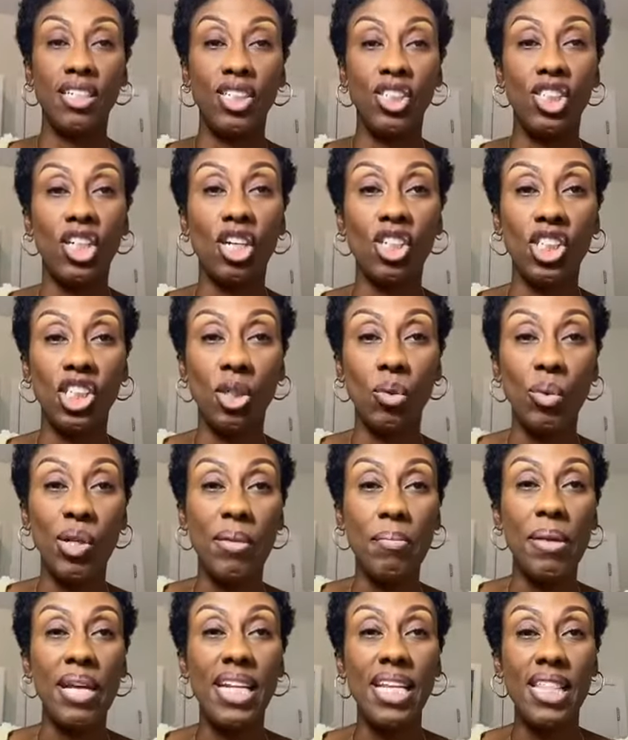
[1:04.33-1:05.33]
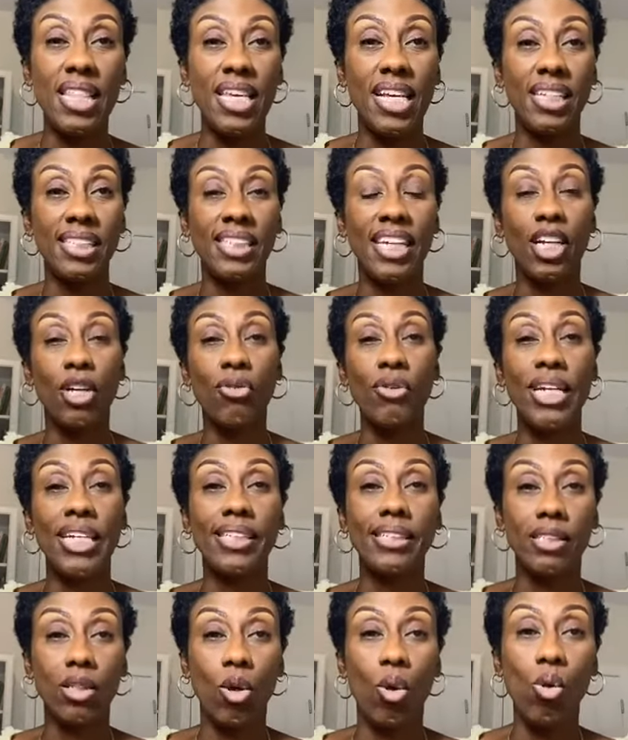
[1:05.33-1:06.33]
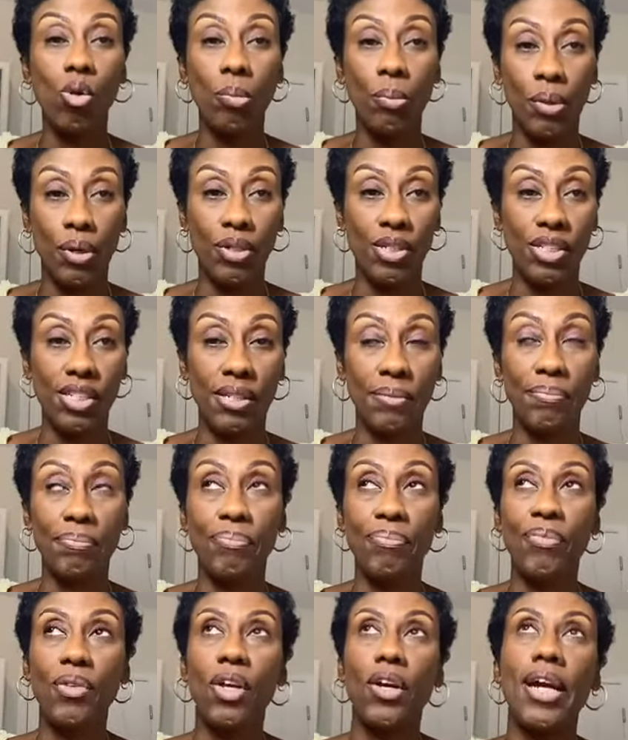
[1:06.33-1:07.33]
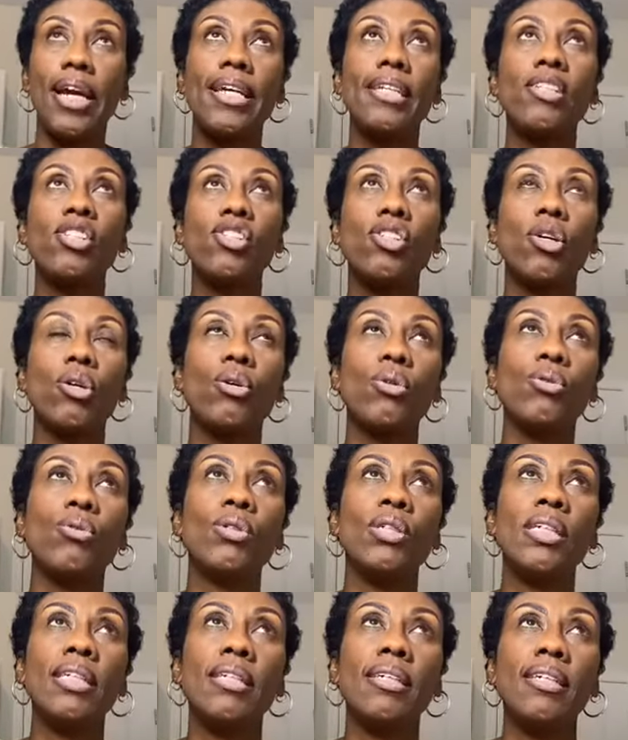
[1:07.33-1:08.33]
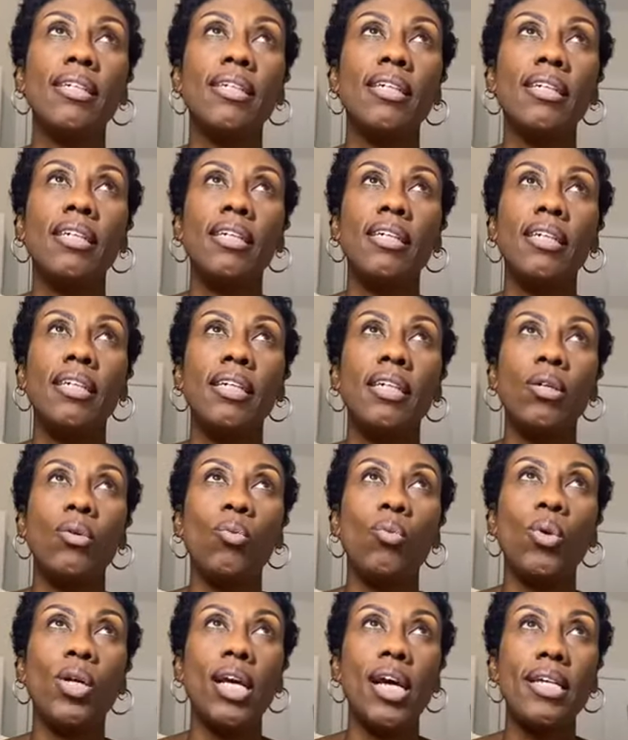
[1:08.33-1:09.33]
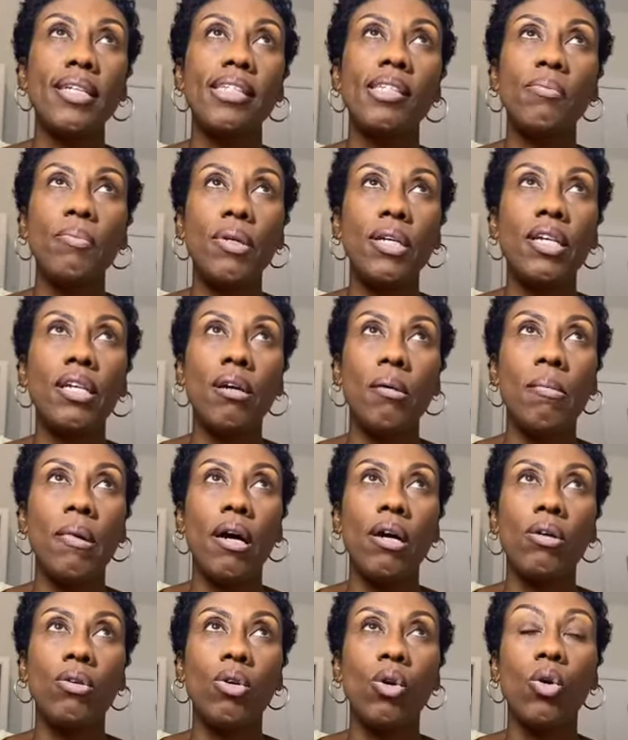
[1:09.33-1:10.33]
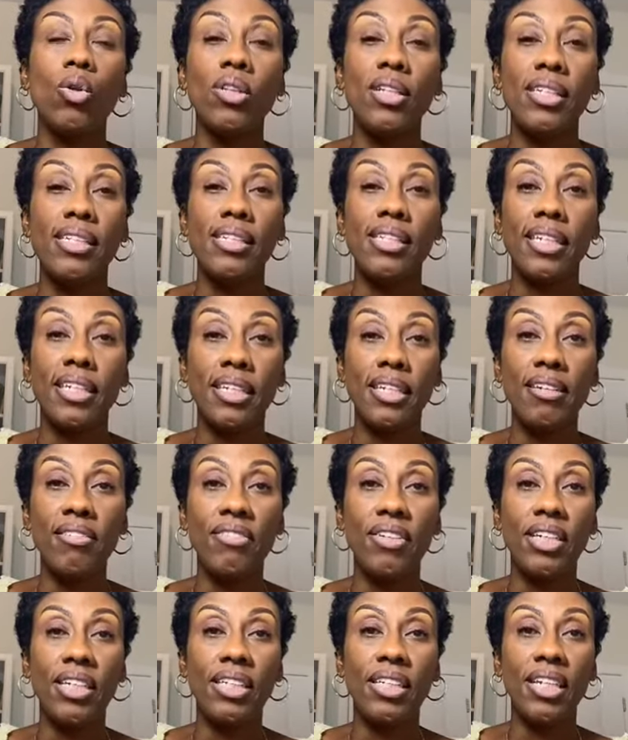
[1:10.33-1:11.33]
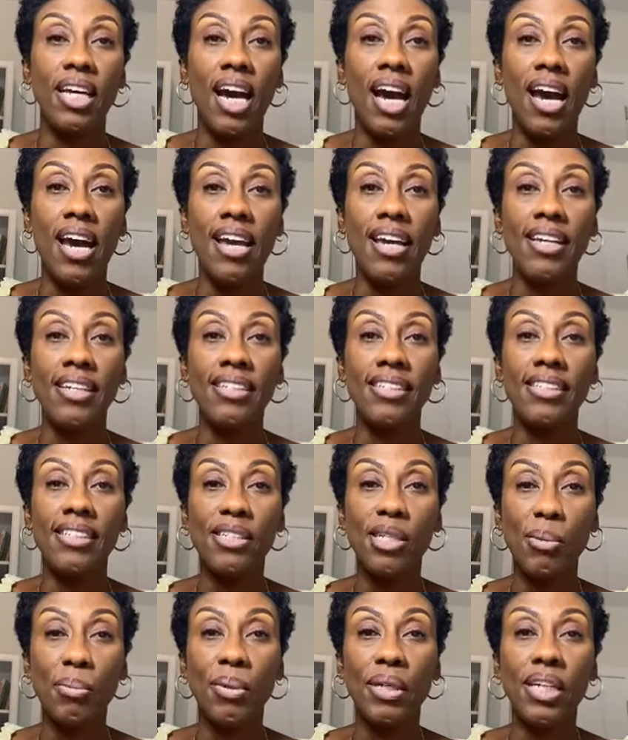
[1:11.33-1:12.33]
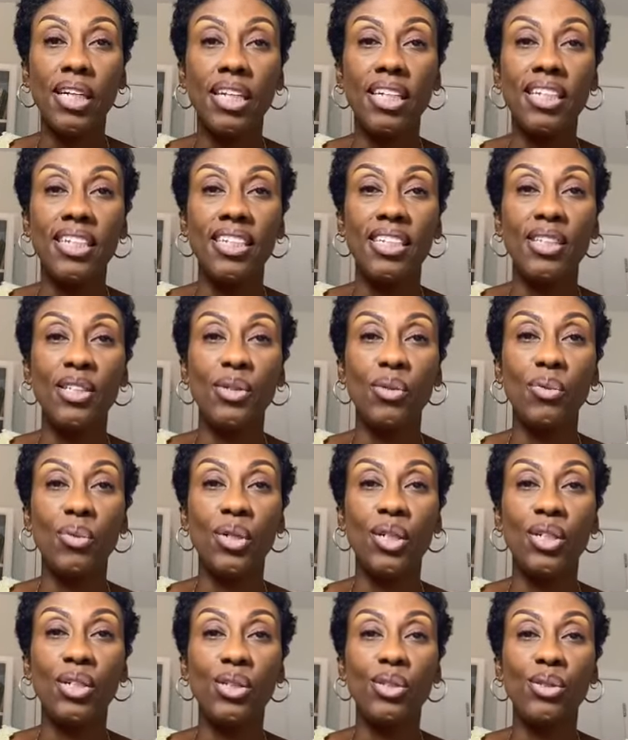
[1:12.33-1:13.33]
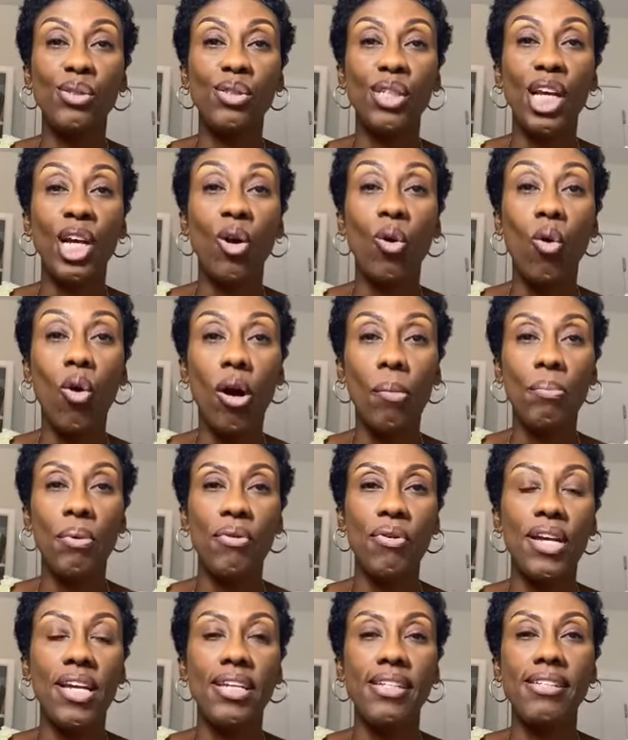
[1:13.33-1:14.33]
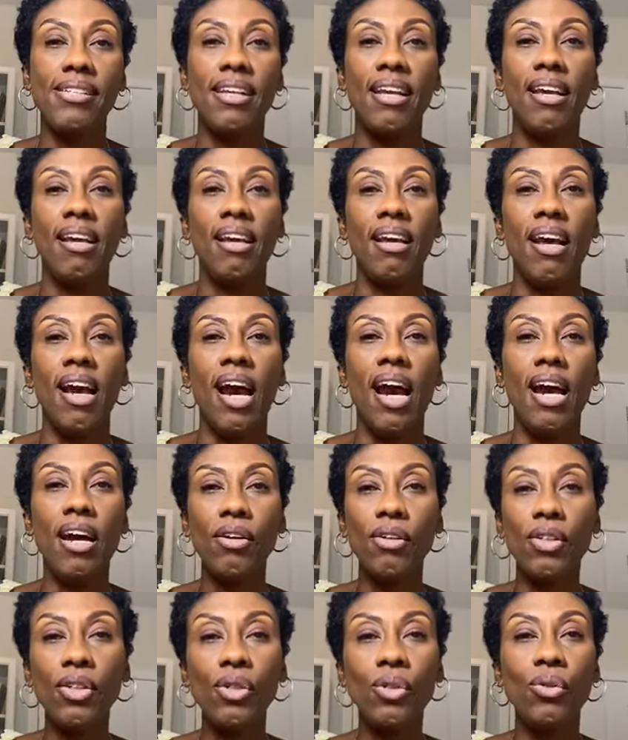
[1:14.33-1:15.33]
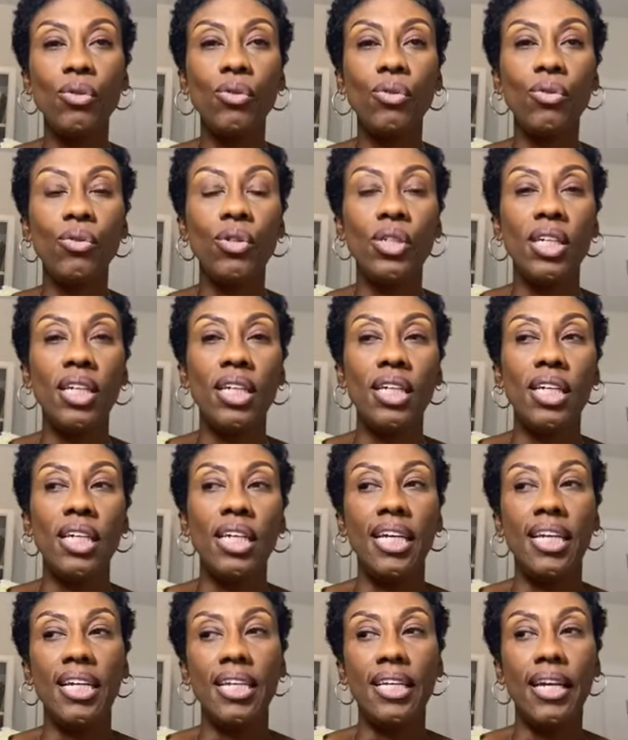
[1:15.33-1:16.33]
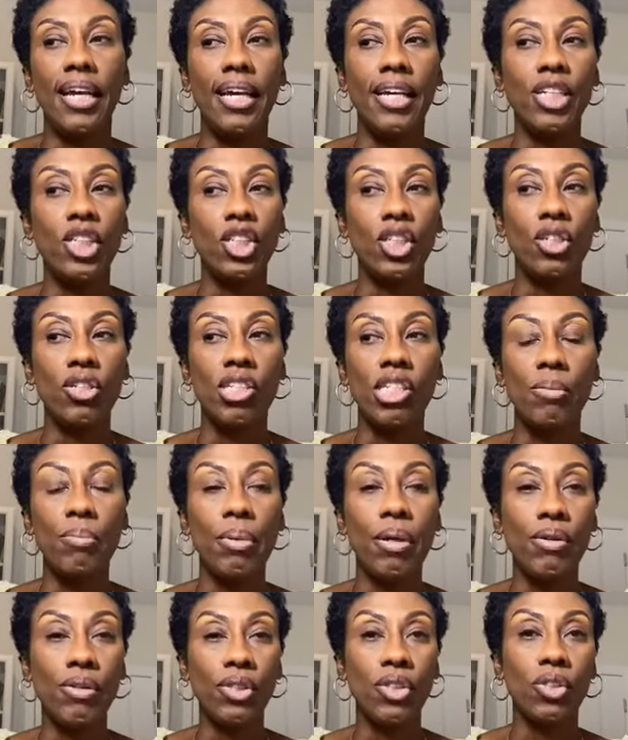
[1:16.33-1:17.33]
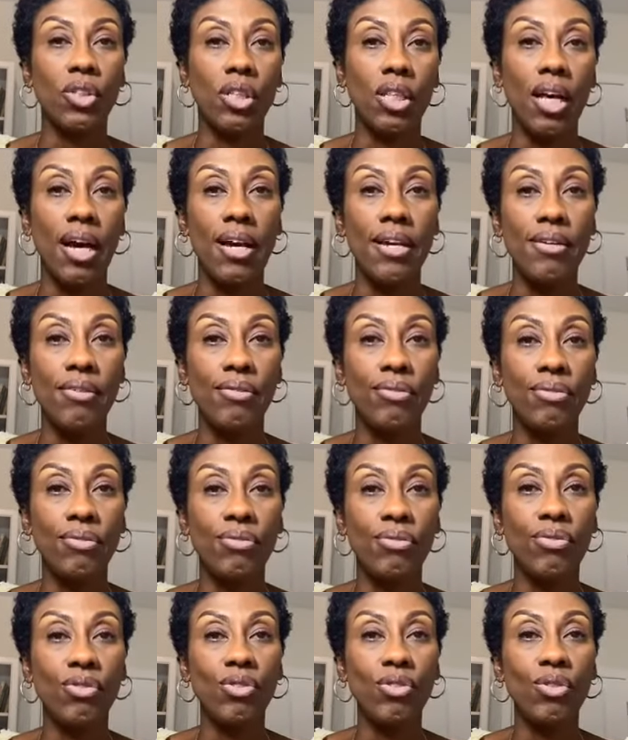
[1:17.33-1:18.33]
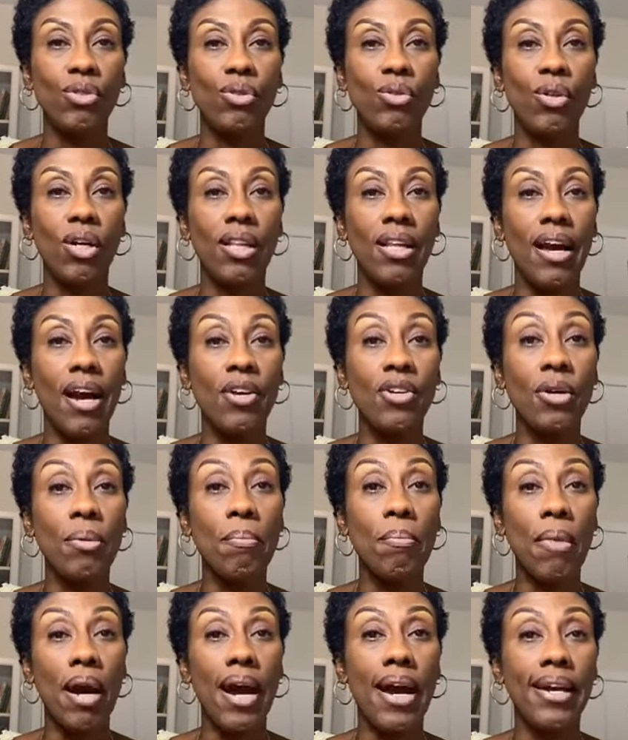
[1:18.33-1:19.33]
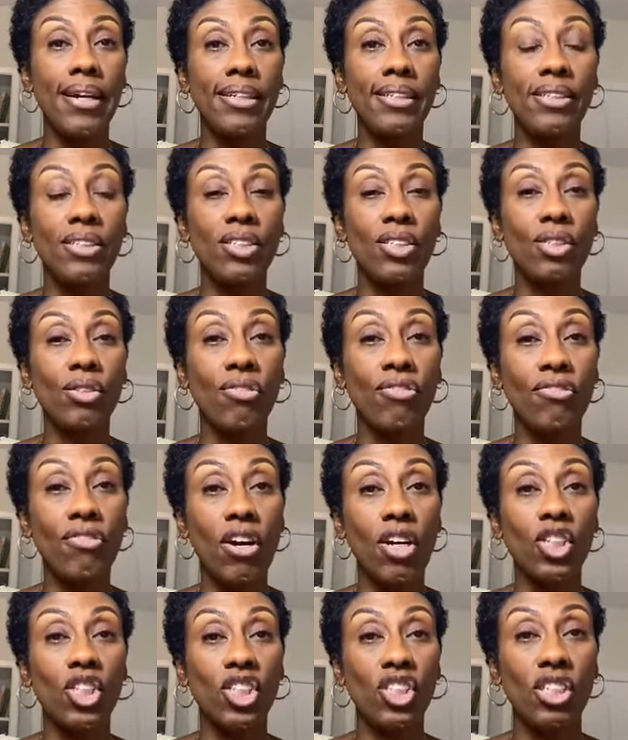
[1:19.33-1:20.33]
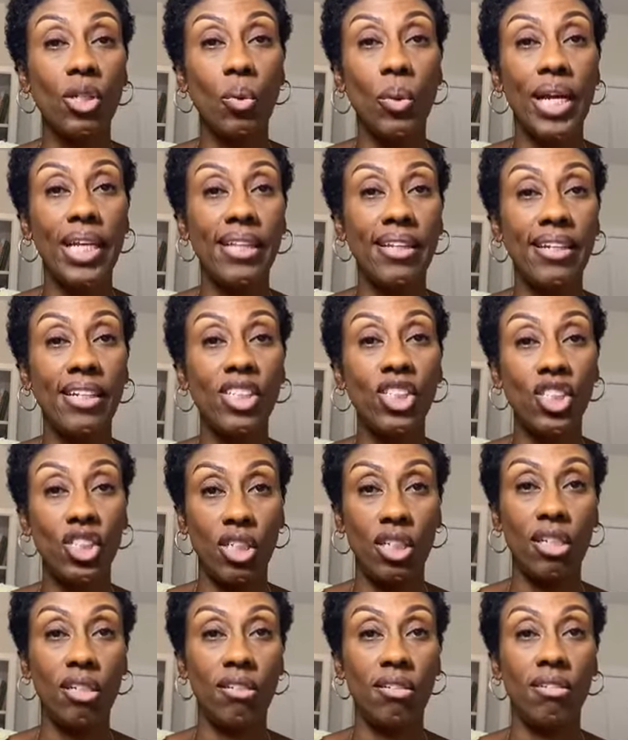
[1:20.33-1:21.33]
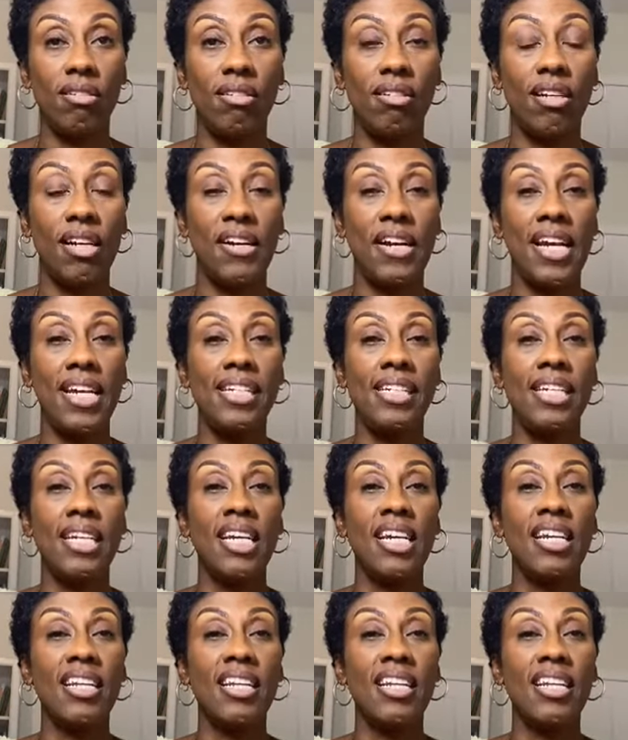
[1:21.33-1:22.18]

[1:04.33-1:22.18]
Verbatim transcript: conjunction with many things that creates the whole person, right? So when I speak about holistic living, I typically will incorporate how do you engage your spiritual life to allow your mind to function the way that it should, all right?